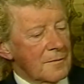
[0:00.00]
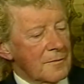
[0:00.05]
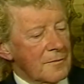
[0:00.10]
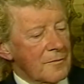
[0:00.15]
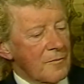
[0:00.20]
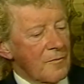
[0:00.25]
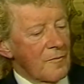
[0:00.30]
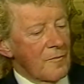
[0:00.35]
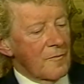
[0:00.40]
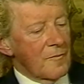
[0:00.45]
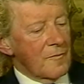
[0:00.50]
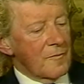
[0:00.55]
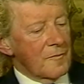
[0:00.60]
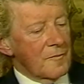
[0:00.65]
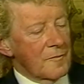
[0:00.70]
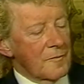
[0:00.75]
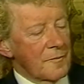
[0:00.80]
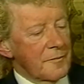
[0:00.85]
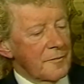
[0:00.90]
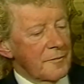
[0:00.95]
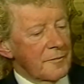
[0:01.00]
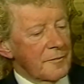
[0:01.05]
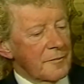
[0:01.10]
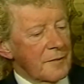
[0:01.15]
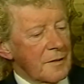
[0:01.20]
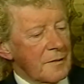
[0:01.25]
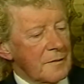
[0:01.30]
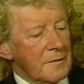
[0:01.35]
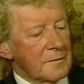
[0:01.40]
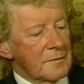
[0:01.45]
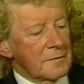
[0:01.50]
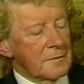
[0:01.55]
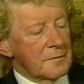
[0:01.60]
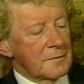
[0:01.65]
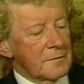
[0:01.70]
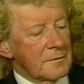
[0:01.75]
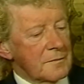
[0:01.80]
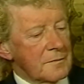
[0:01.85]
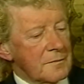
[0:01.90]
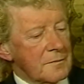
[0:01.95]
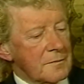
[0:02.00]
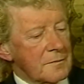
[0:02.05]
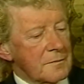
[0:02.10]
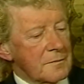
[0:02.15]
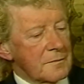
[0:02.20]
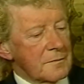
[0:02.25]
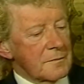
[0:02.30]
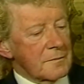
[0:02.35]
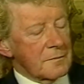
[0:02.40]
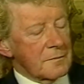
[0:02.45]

Now, is cymatic therapy, what